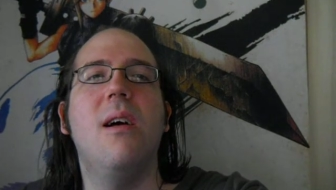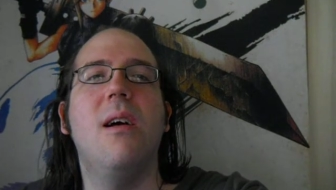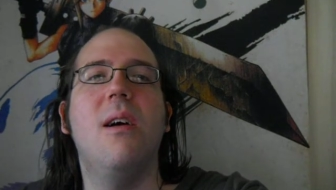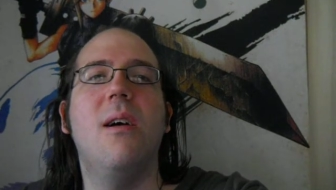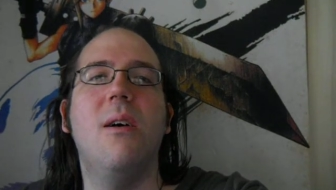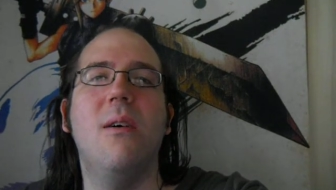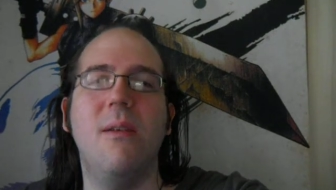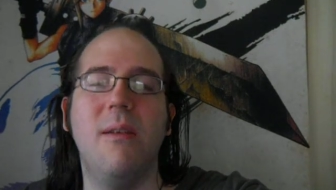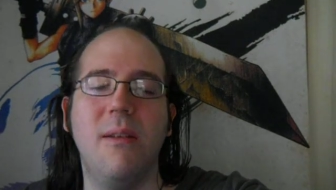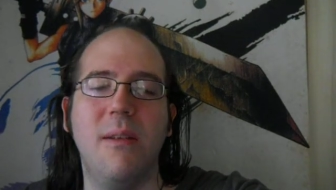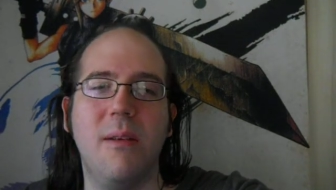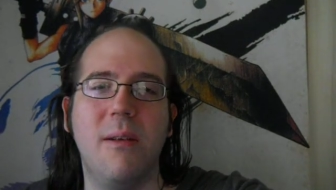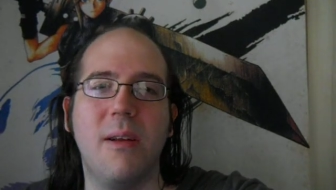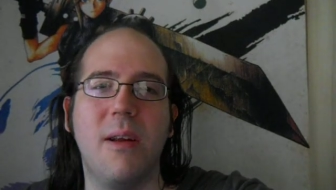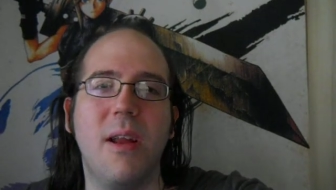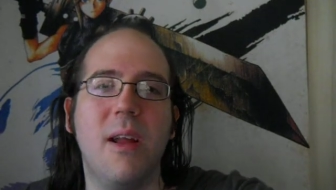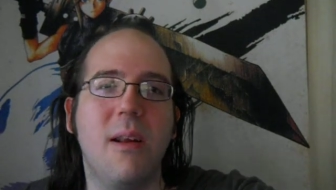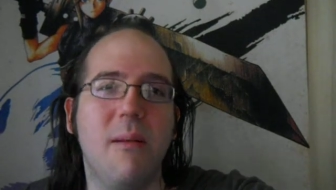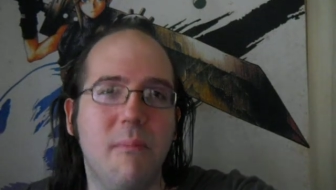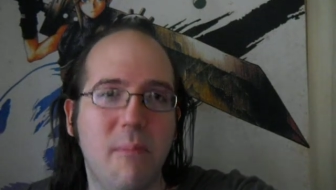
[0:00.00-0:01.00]
Oh, and
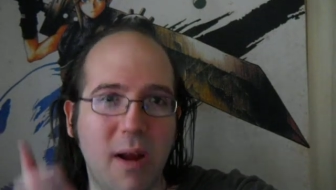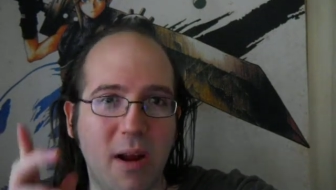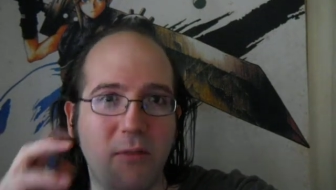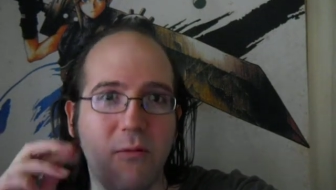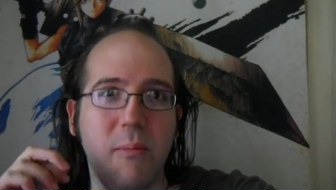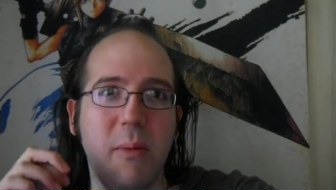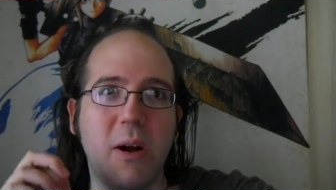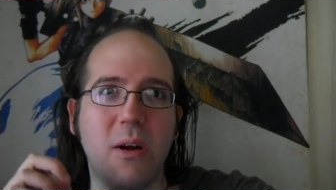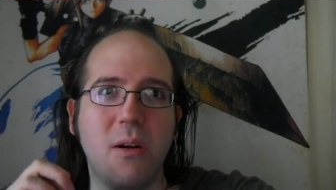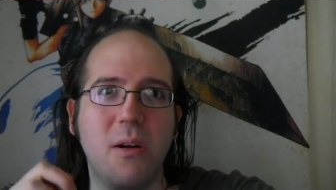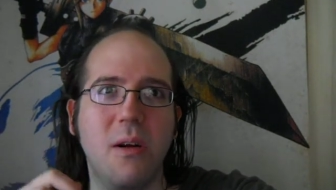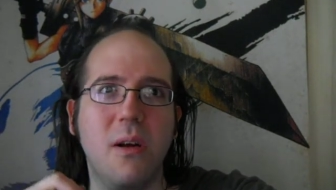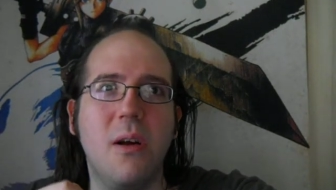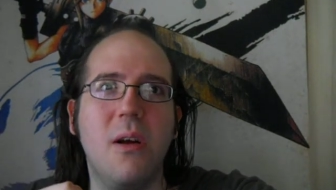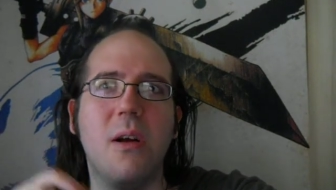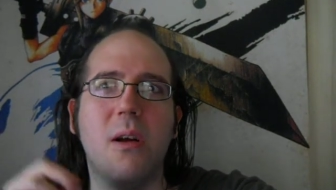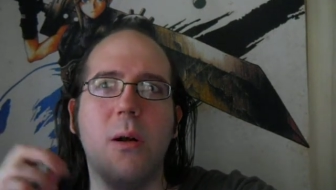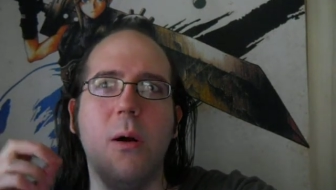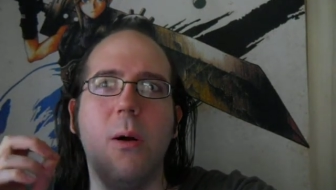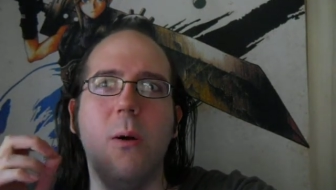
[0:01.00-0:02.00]
again, Bank of America,
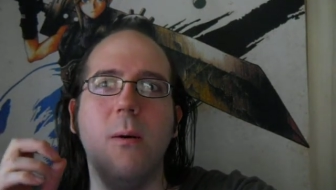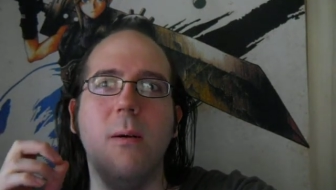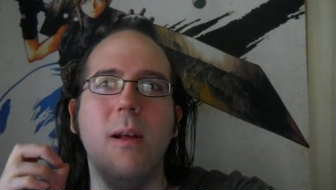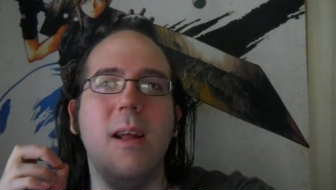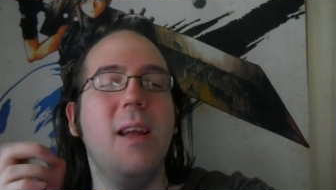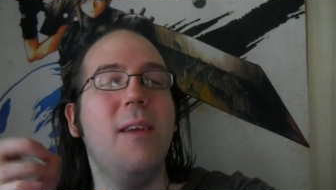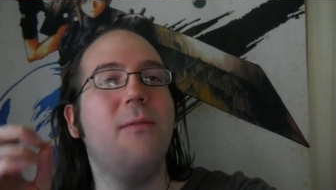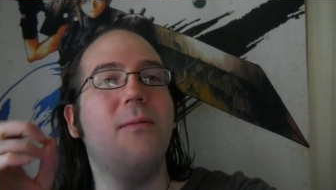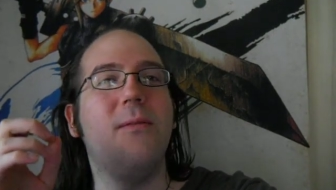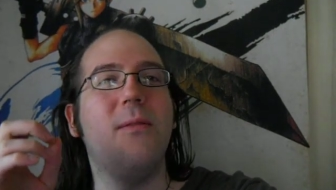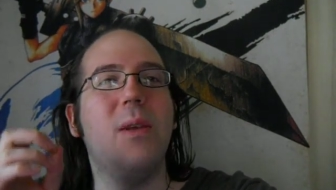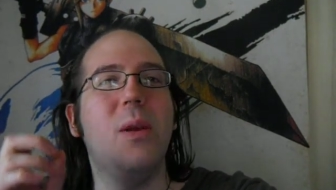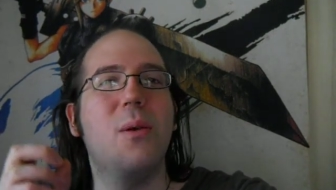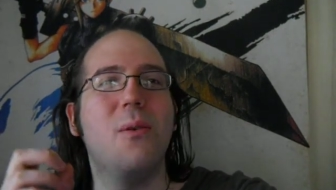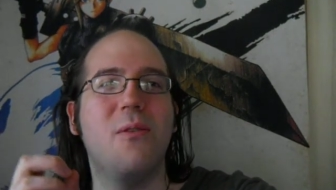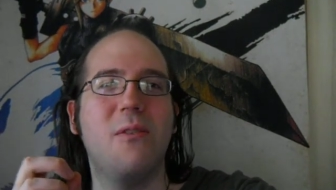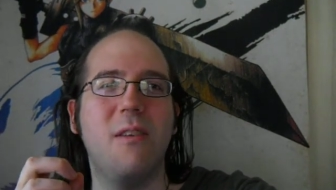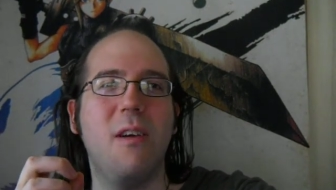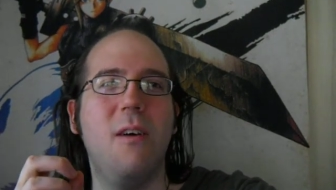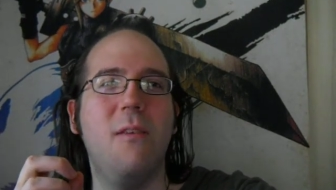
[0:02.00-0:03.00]
Go F
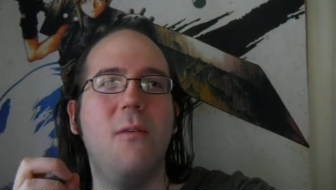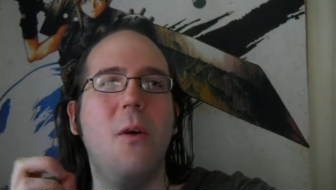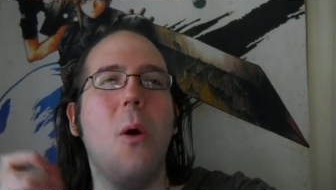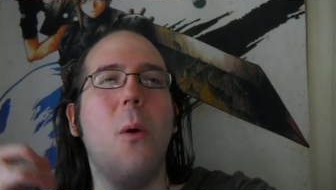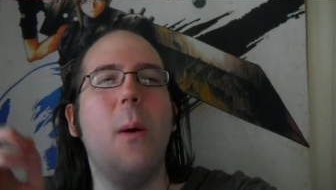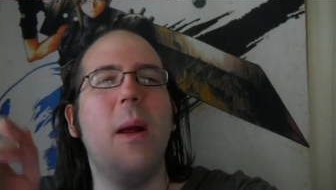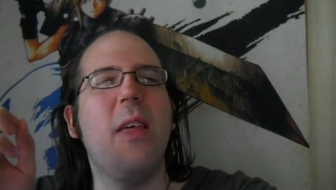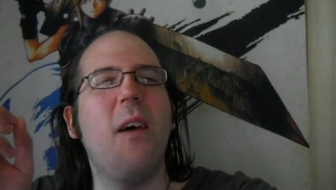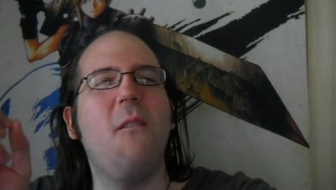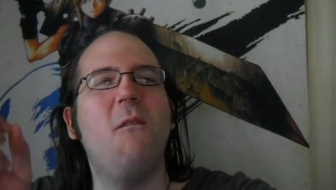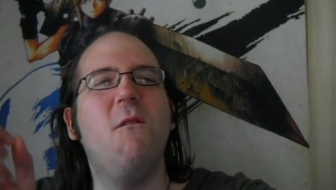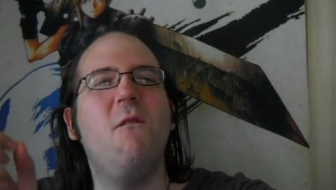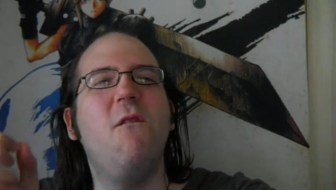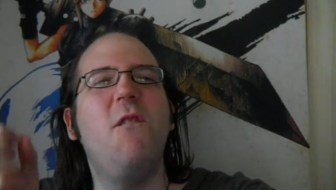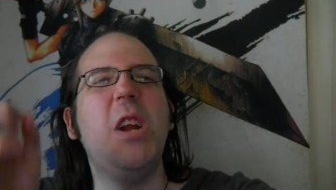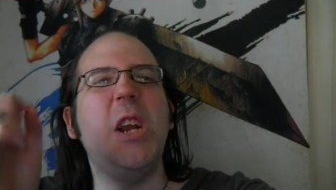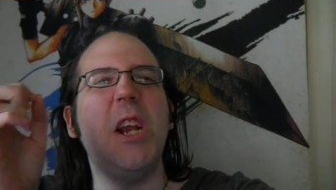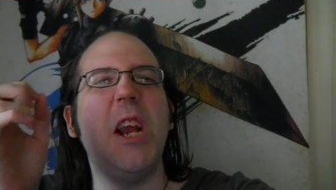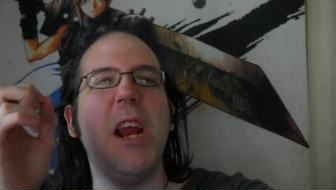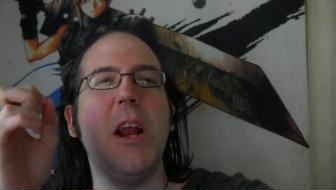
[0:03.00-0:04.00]
yourself with a
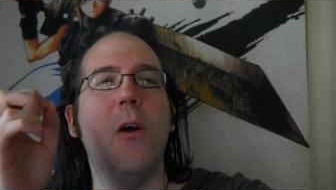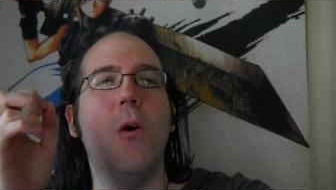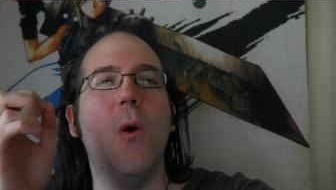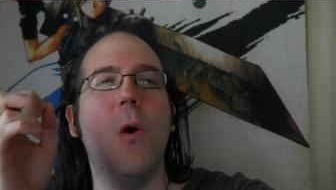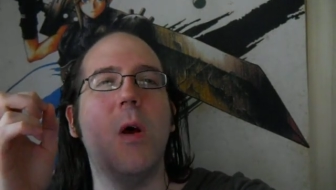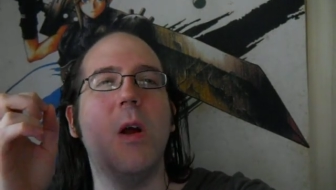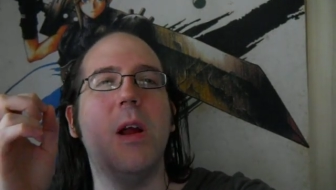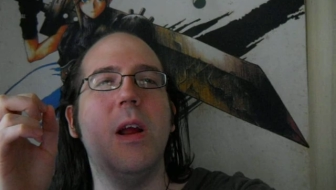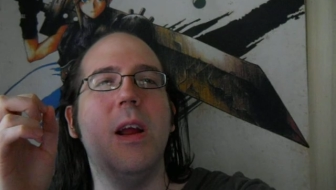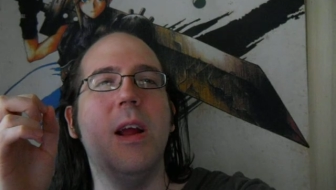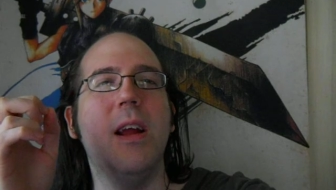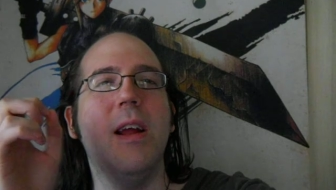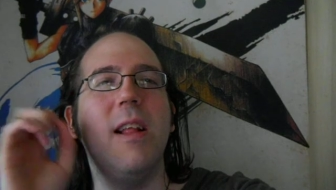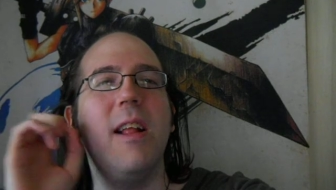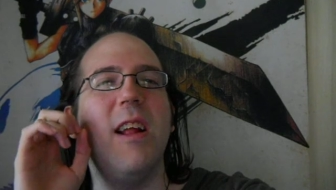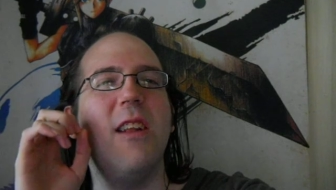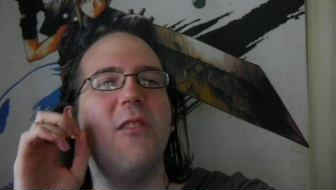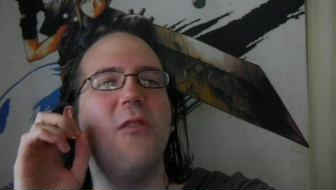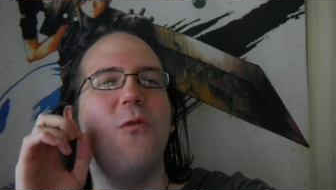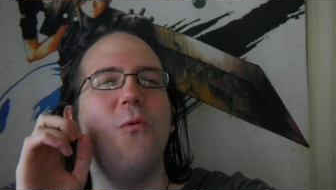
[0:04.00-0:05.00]
fishing hook.
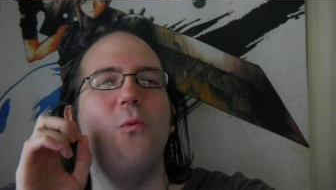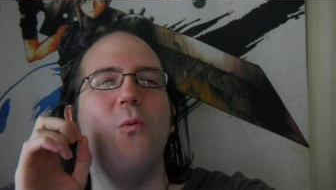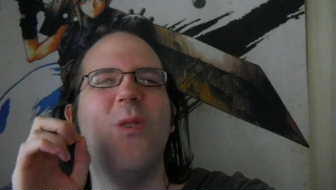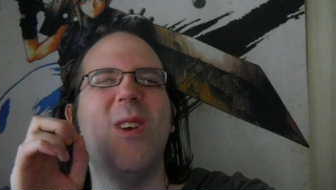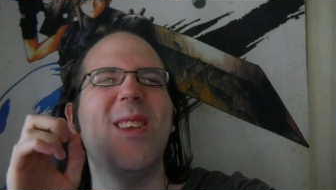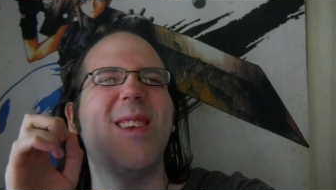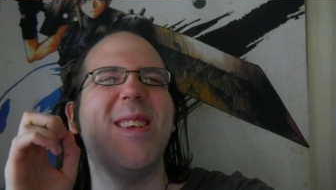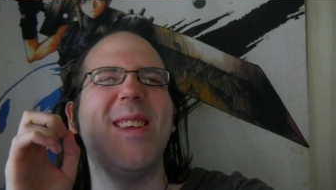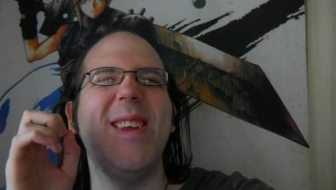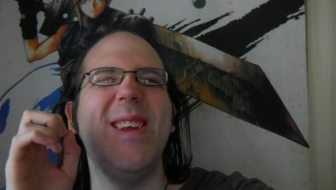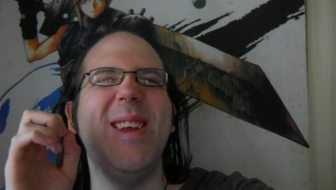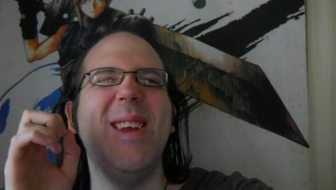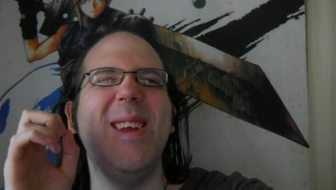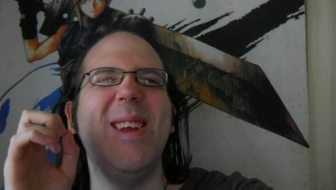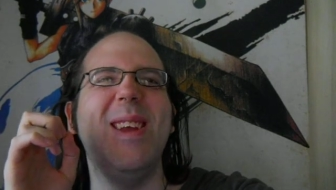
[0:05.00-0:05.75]
That's rusty.